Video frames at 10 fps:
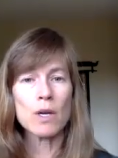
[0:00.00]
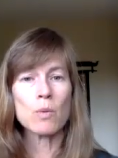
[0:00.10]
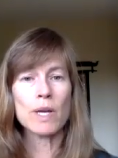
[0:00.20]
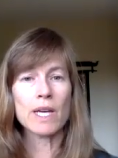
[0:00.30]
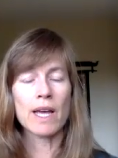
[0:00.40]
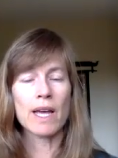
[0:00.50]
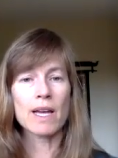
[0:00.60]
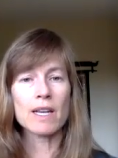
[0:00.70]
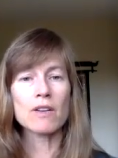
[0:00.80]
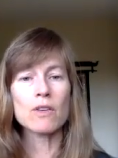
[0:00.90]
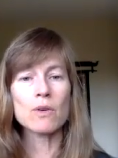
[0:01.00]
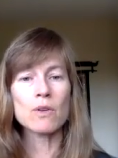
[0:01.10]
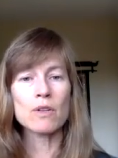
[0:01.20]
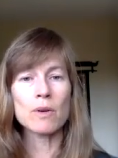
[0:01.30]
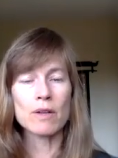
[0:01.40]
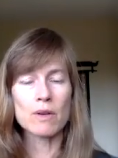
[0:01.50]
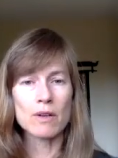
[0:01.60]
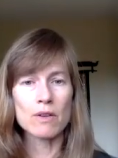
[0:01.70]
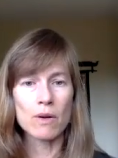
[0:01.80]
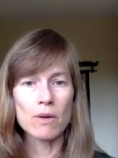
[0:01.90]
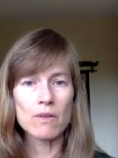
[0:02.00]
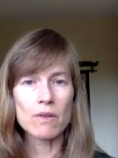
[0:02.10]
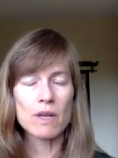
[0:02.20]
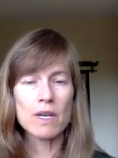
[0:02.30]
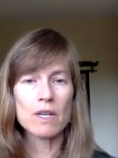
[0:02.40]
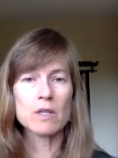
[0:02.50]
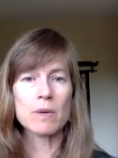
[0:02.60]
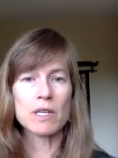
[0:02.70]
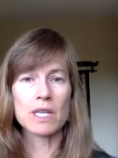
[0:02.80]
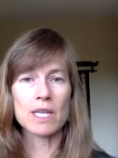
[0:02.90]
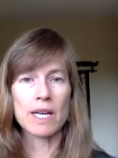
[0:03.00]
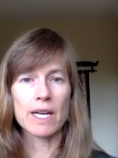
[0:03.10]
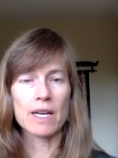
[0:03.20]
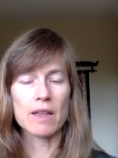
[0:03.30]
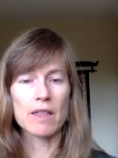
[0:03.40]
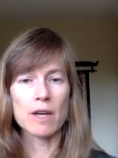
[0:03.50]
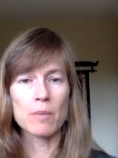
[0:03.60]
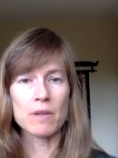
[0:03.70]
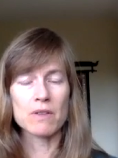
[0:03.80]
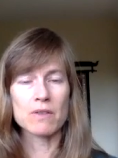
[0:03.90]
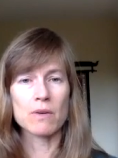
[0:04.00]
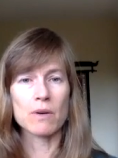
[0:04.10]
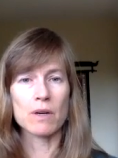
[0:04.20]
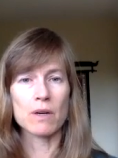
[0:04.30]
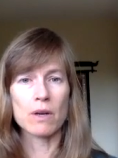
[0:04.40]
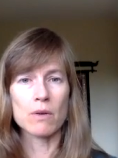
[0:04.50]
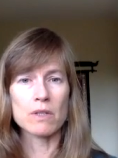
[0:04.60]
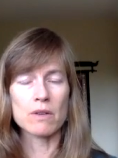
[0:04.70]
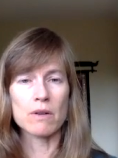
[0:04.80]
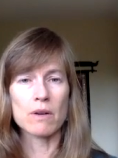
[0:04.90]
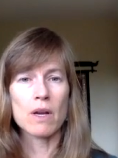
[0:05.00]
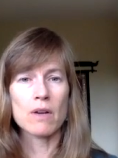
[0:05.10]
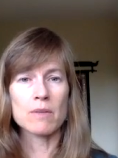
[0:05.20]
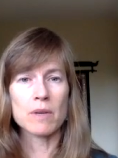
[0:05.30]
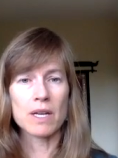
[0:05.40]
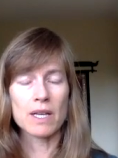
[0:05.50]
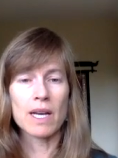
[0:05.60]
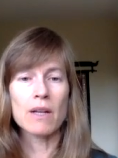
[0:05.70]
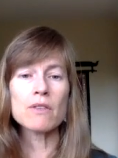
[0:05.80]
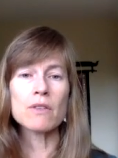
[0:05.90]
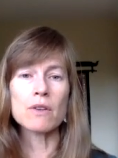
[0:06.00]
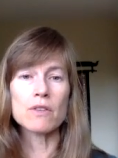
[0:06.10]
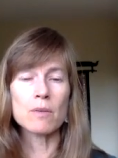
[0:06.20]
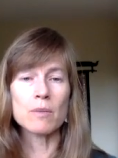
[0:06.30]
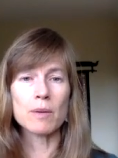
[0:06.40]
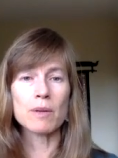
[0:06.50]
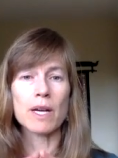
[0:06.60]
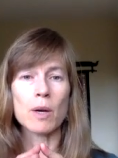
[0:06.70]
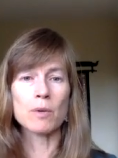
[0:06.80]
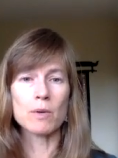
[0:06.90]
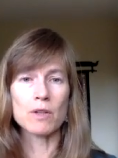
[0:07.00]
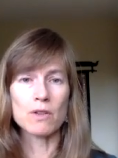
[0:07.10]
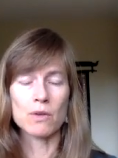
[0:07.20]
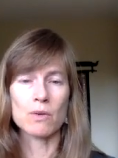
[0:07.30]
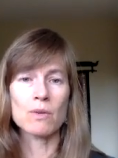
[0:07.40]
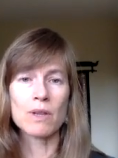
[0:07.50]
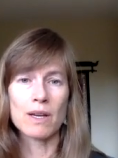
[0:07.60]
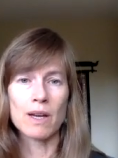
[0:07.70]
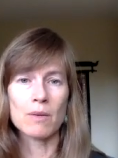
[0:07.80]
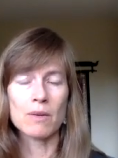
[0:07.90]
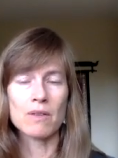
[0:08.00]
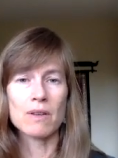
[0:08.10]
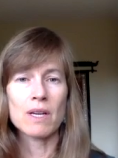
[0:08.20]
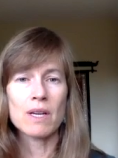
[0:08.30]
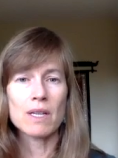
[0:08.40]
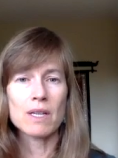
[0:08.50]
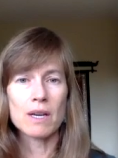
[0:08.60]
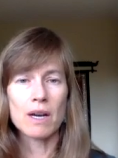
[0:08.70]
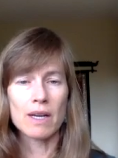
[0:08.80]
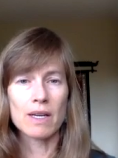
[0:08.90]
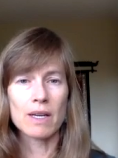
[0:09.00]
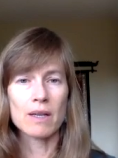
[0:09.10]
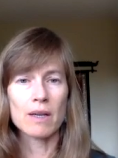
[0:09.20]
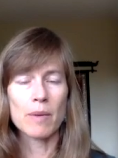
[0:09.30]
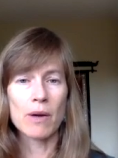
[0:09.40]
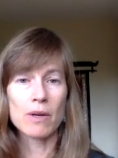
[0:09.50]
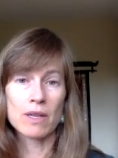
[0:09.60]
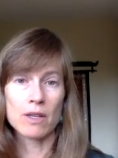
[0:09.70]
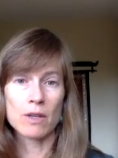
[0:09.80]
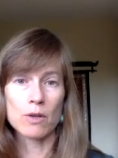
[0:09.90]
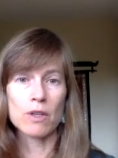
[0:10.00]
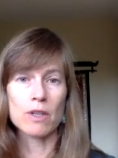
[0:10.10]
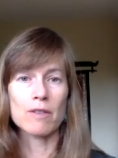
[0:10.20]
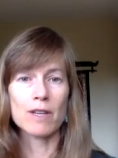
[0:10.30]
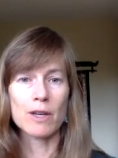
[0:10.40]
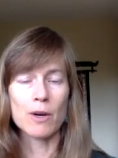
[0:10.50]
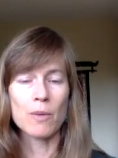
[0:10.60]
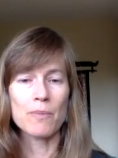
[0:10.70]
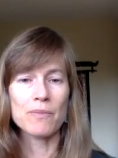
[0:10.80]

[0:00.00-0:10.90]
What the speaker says: We can attune to other adults, especially like a therapist or a coach or some kind of counselor should be able to help you attune, like I was talking about in the earlier video.